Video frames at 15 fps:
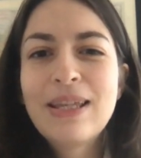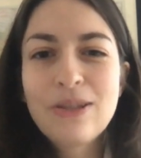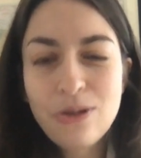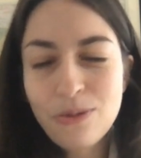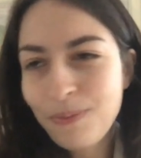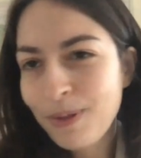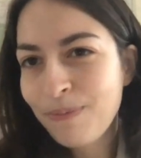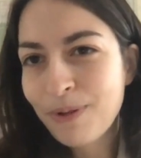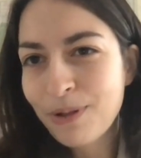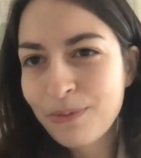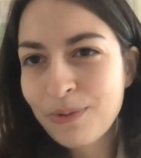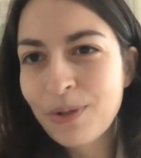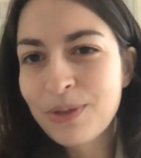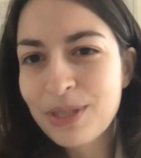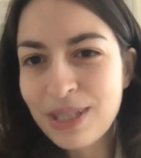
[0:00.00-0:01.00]
new people
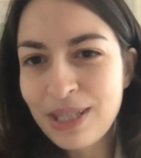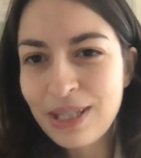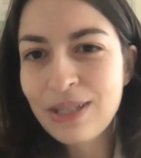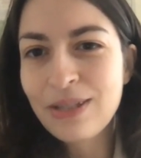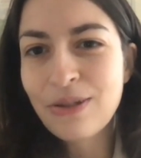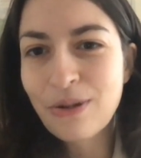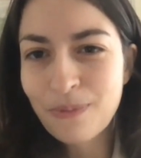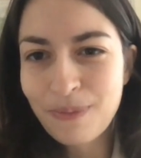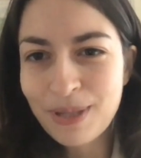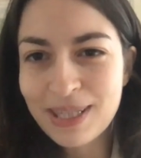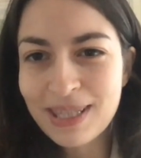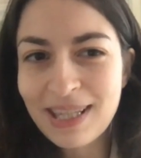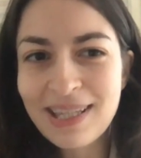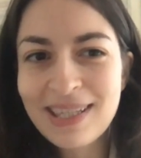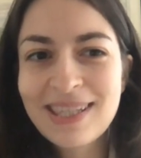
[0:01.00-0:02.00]
will see your
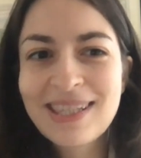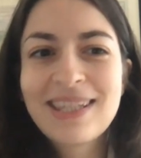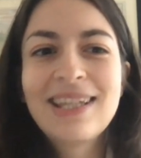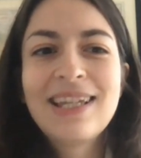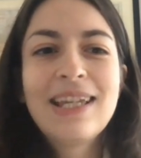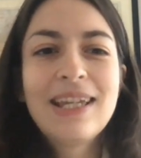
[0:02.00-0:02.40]
business.